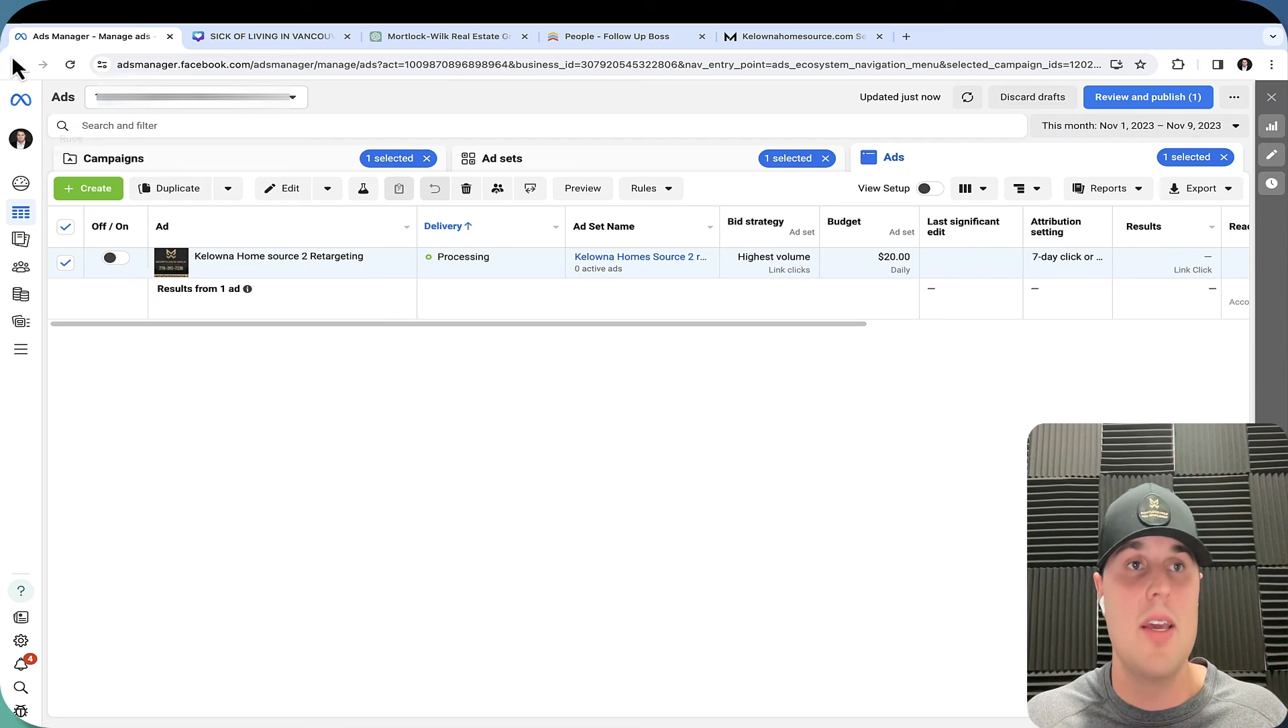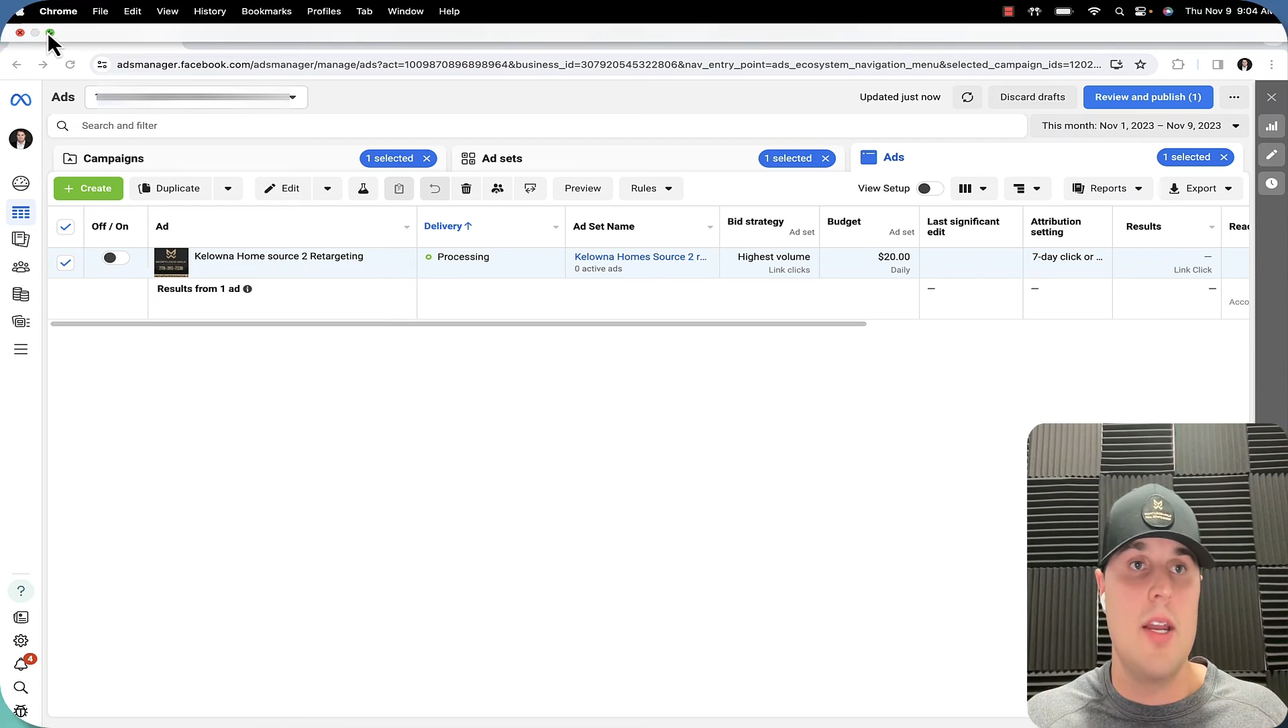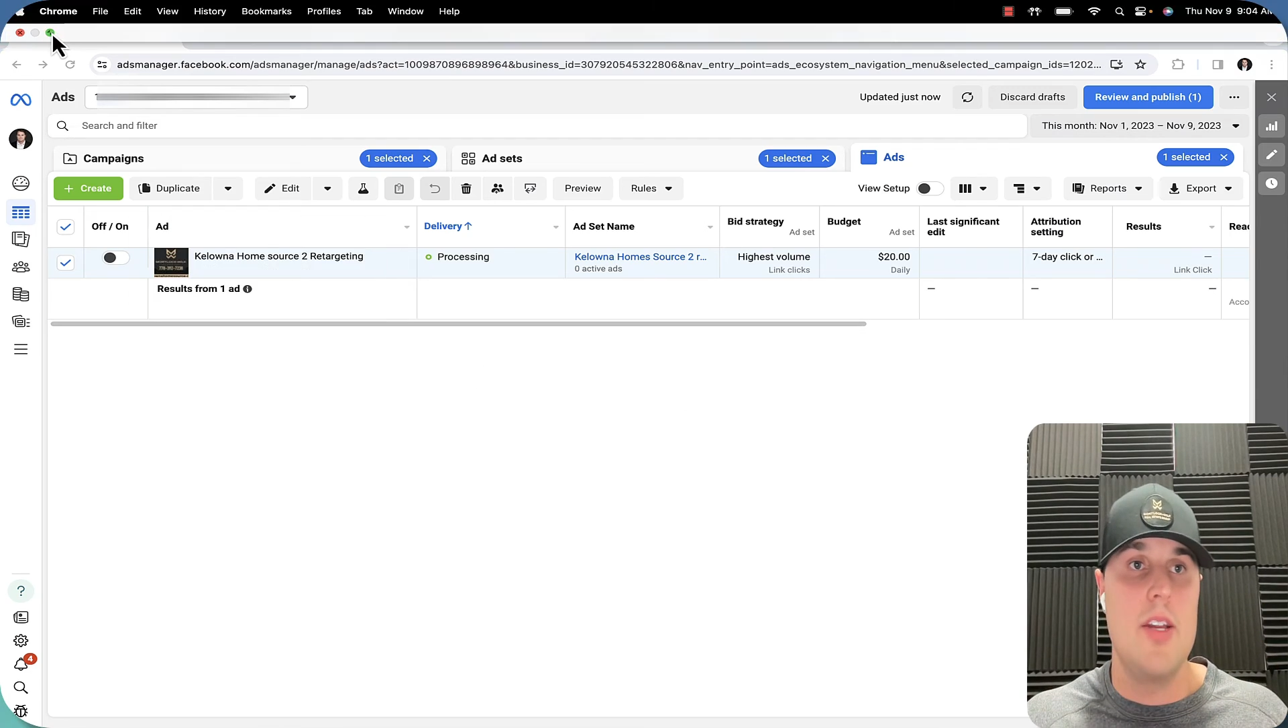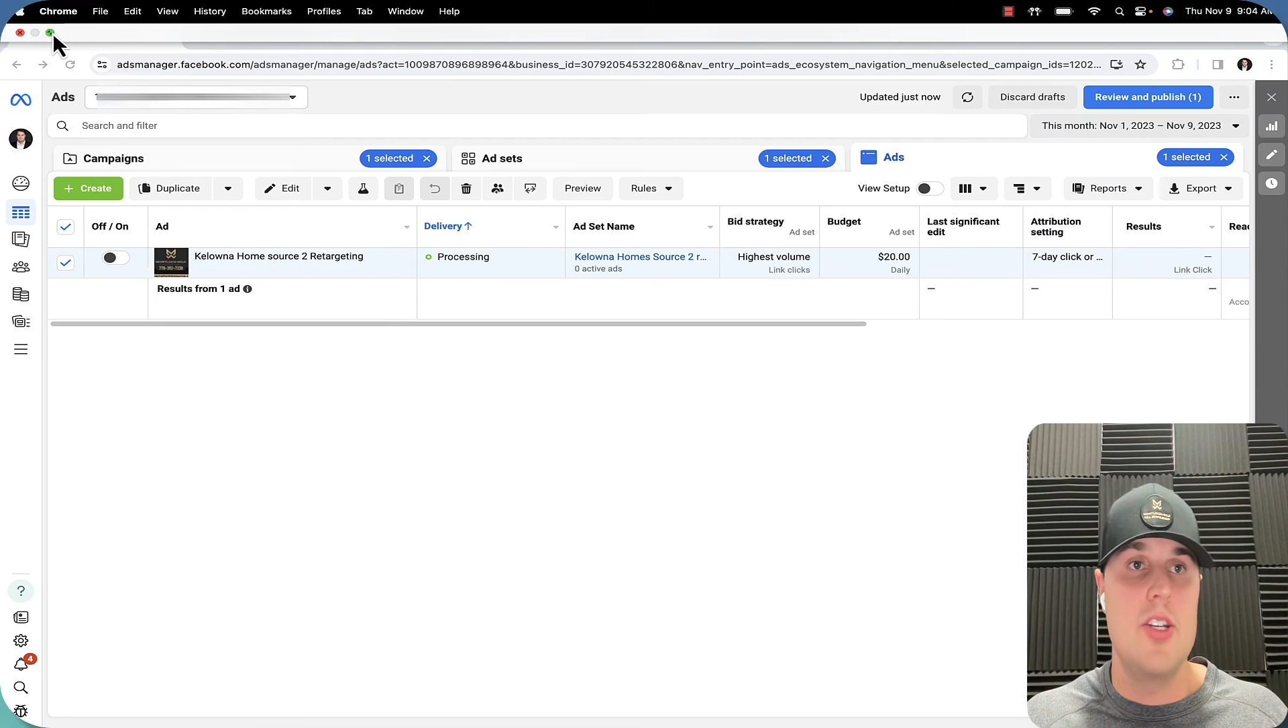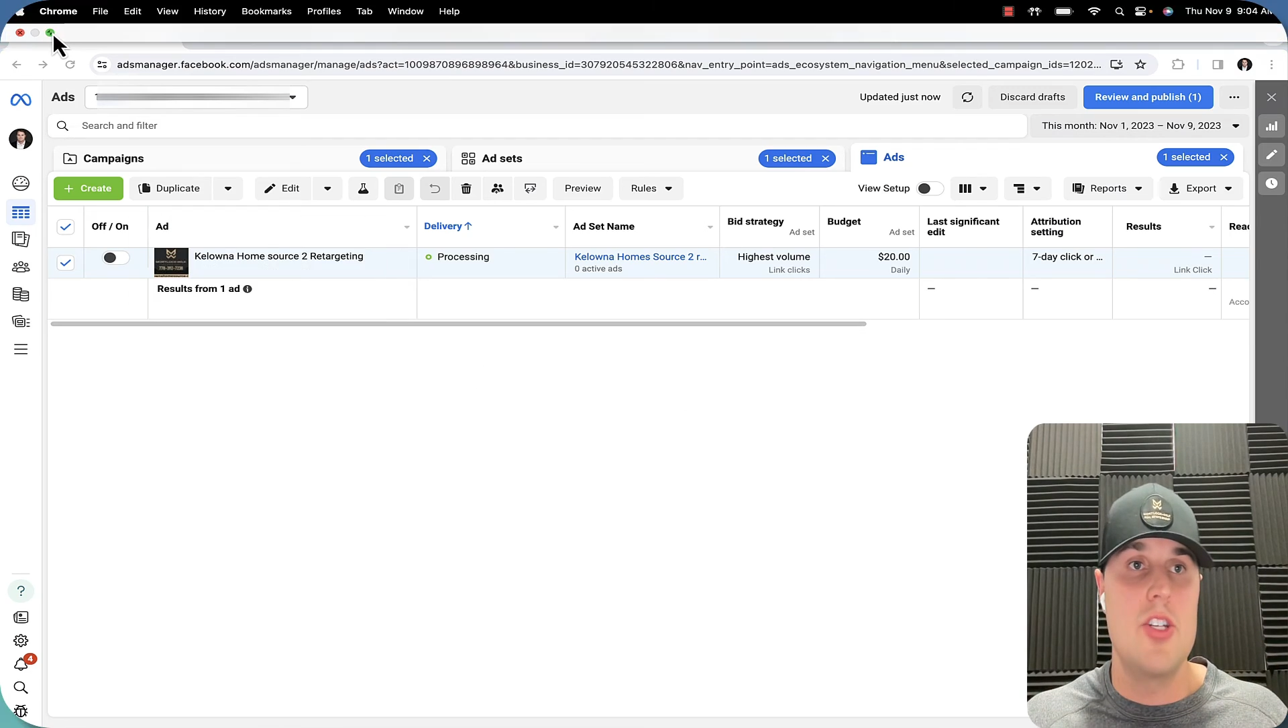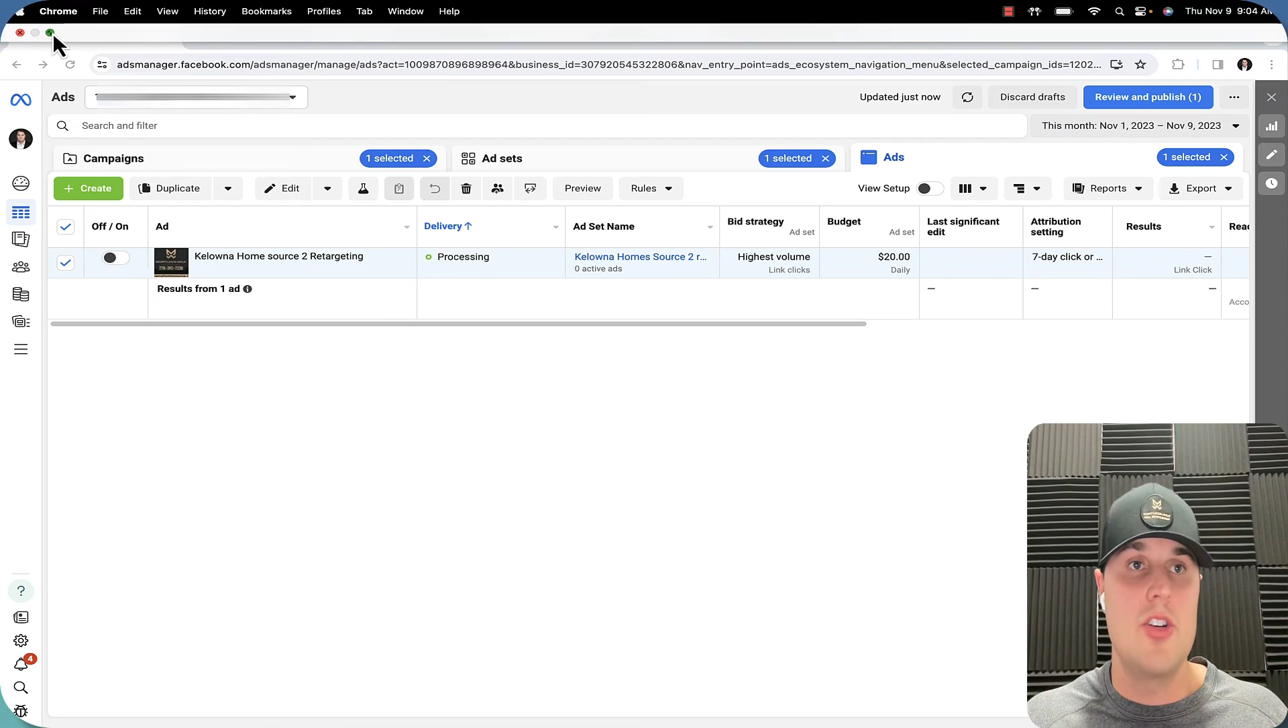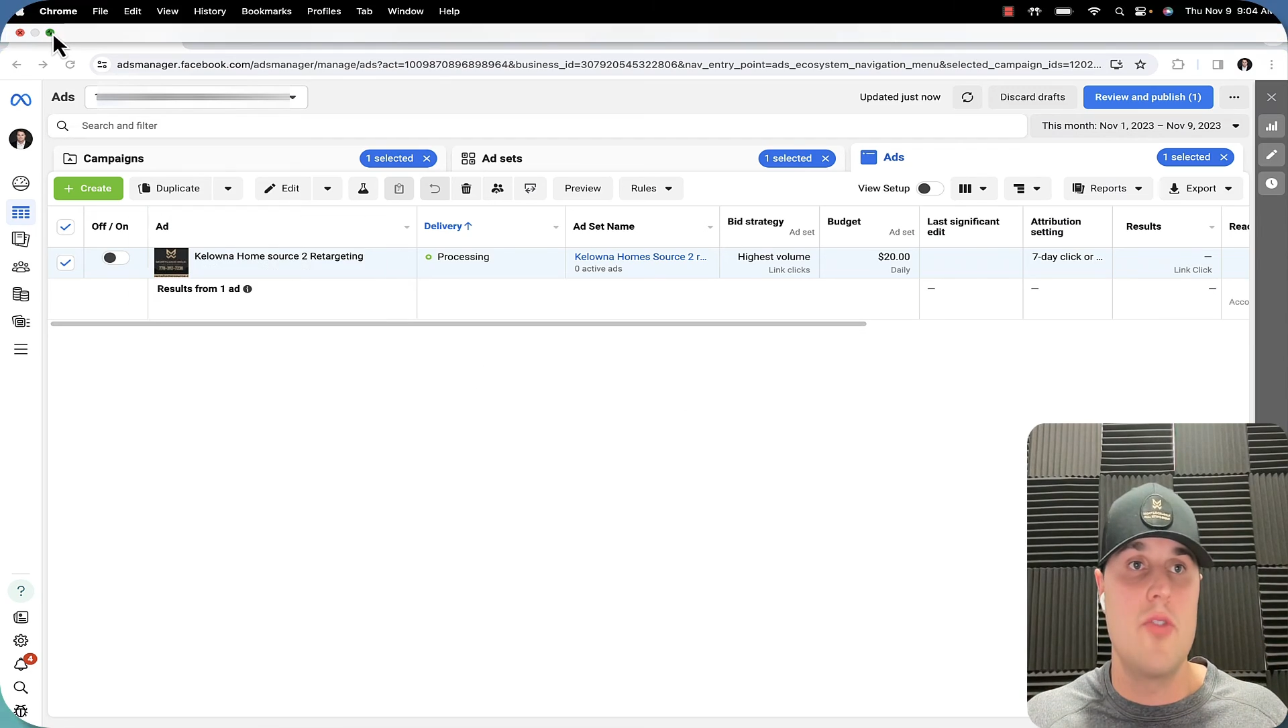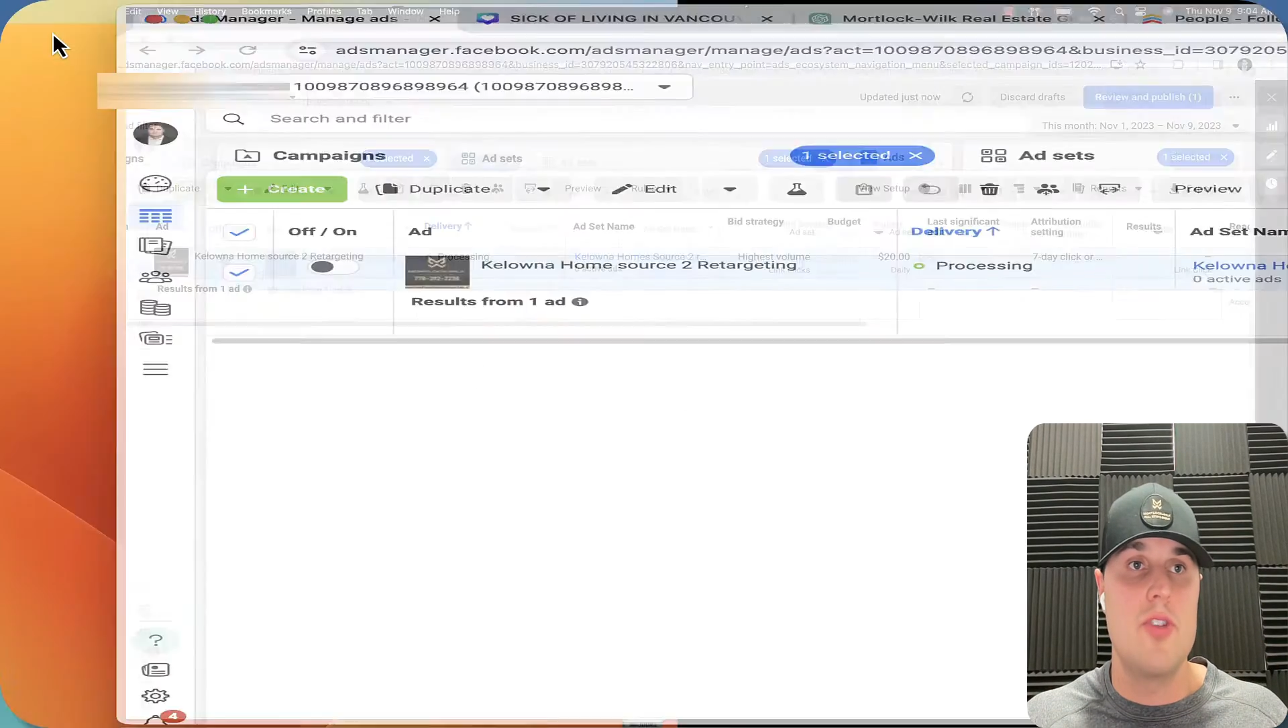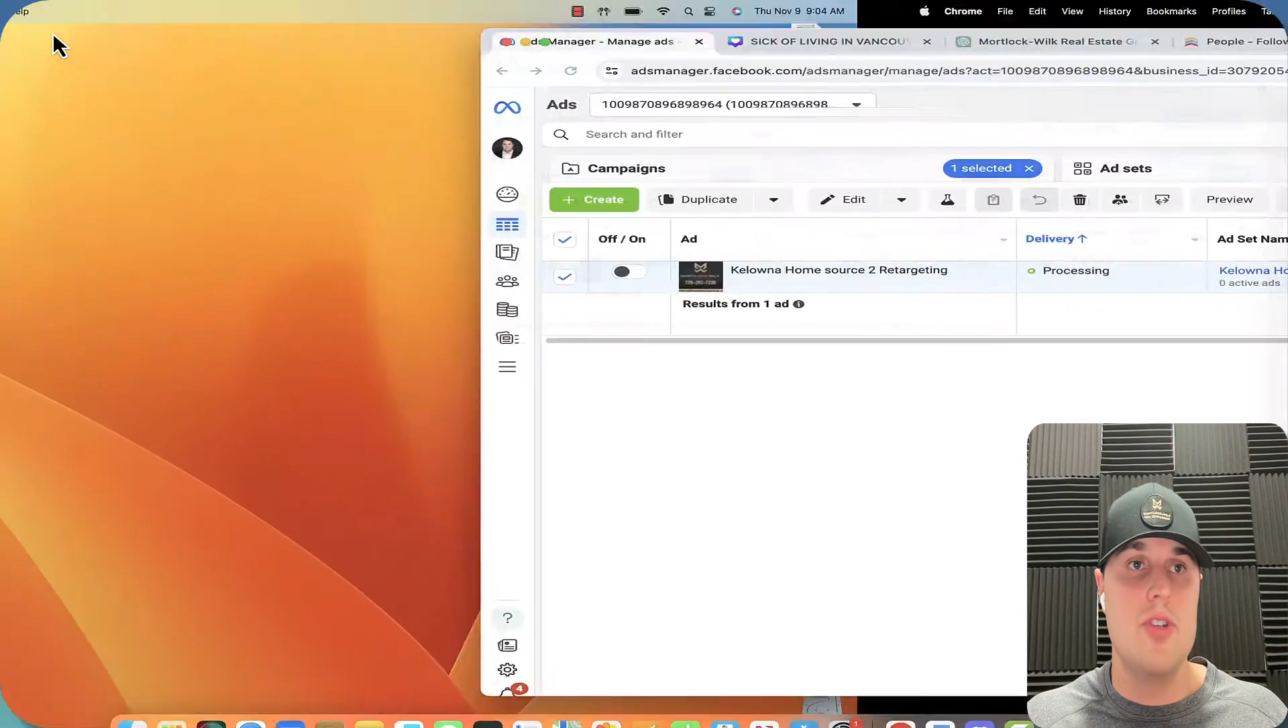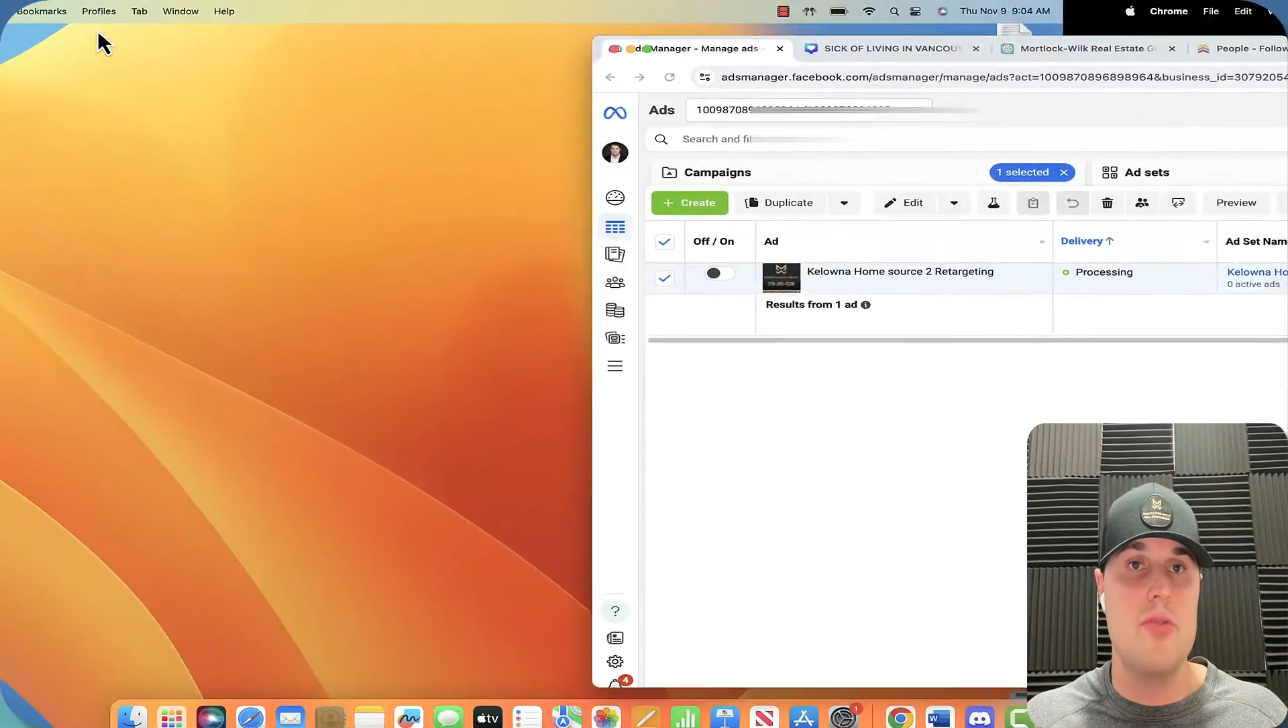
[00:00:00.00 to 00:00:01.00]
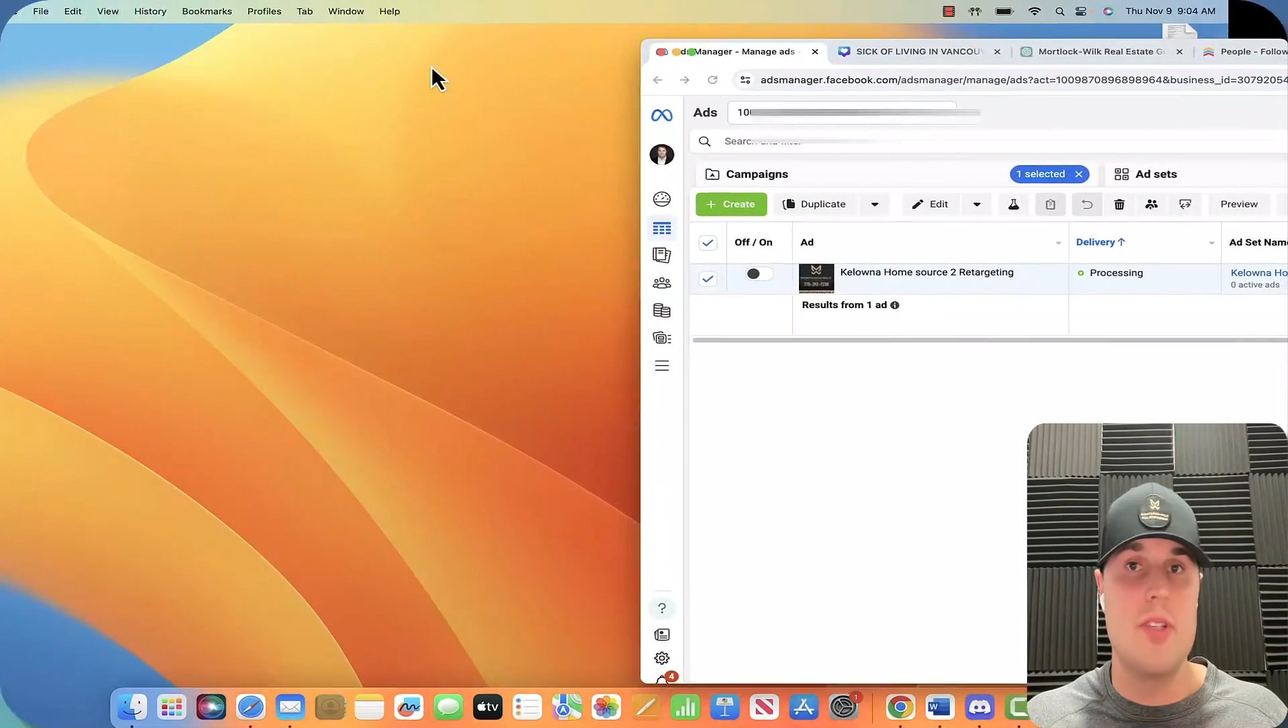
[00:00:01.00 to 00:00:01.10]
And I just showed you